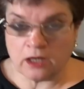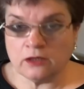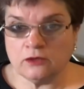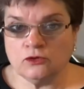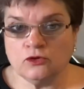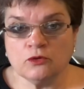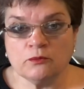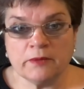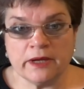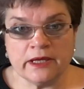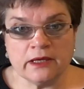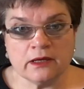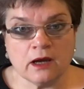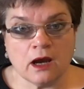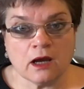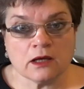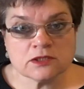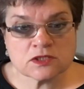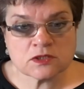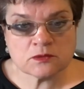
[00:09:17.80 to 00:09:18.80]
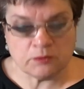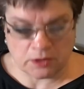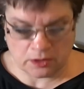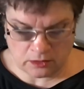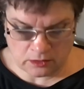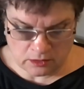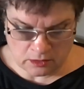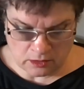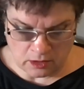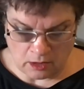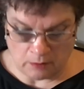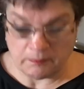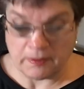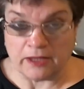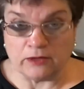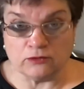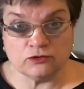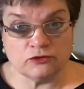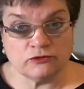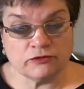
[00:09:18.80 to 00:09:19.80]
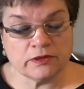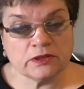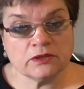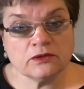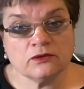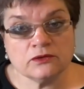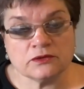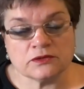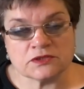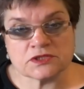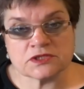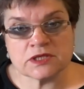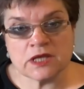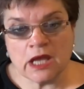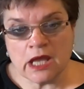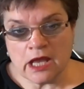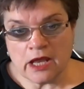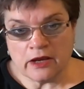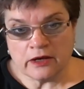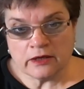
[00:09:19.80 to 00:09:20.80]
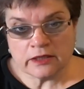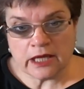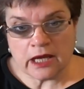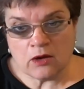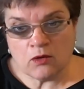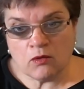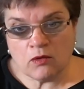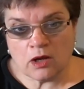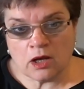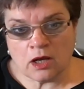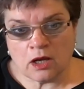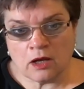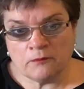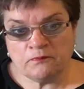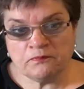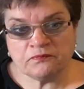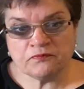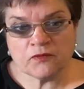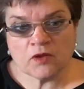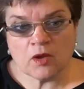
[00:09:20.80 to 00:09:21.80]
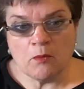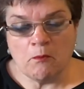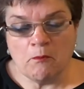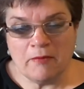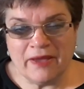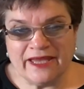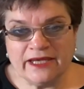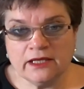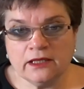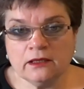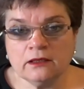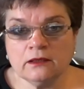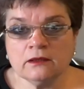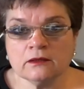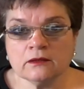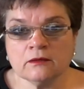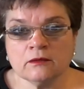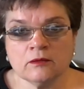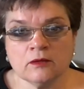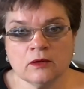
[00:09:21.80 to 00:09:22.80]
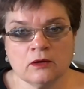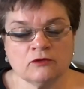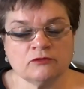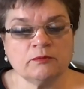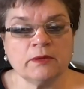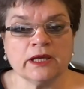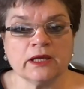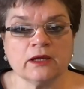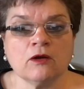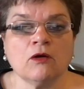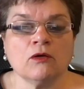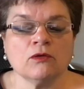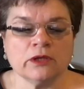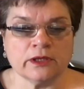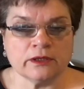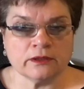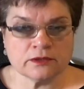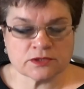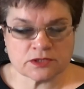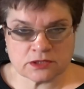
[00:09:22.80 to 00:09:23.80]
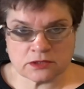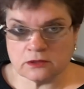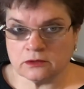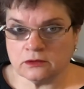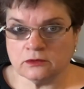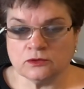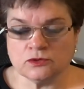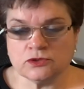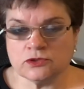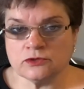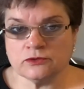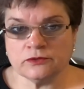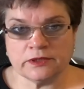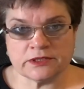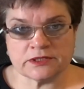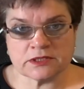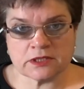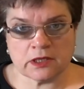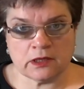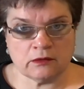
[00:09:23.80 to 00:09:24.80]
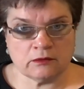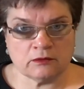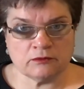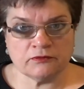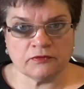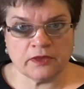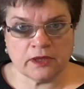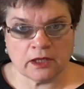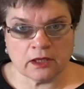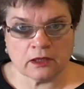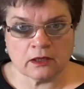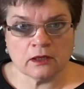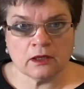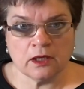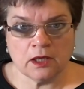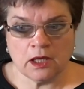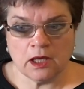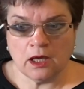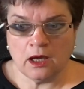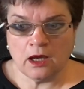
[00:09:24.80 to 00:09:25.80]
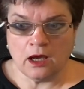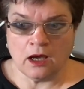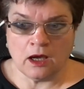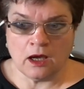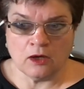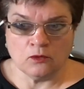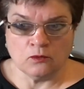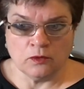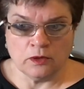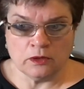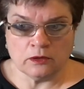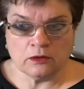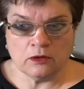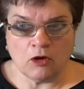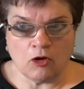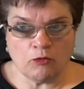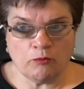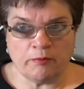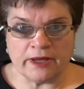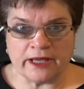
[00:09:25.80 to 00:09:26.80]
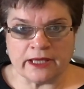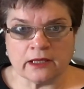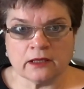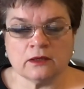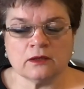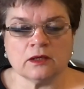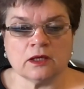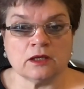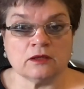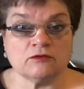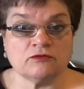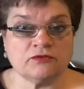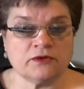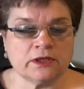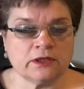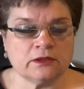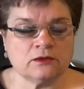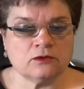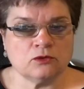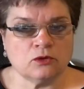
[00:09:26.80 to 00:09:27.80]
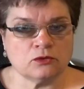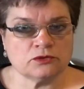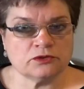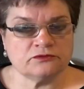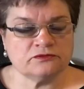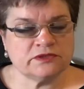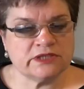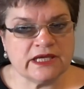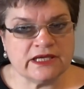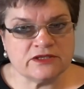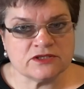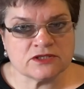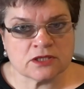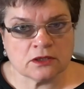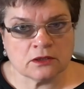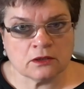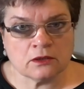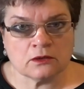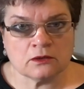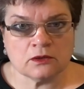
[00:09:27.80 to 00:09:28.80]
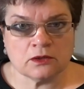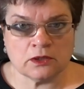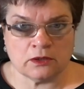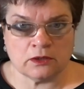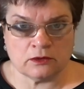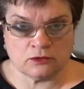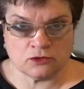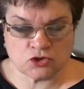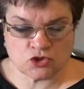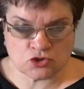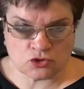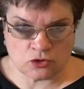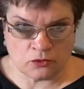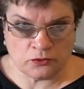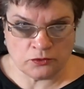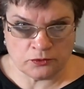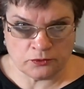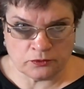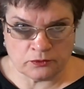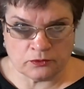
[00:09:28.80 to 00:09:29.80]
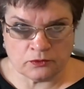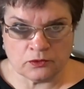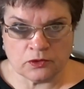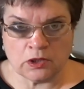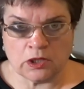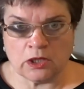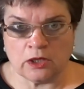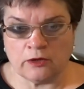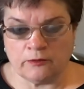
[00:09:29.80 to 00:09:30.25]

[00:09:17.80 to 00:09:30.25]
you may ask me about the returns. Now, many of my colleagues who do this kind of thing will go back and find a lot of data and show you